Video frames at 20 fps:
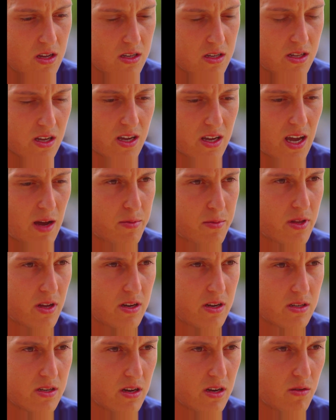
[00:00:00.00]
He's the
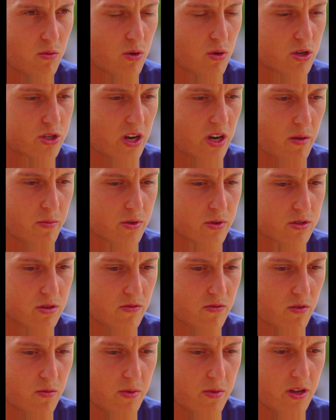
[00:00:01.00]
captain, he's a world champion,
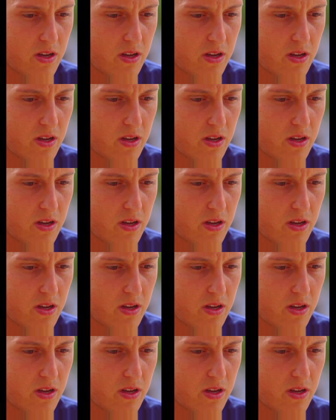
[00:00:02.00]
so for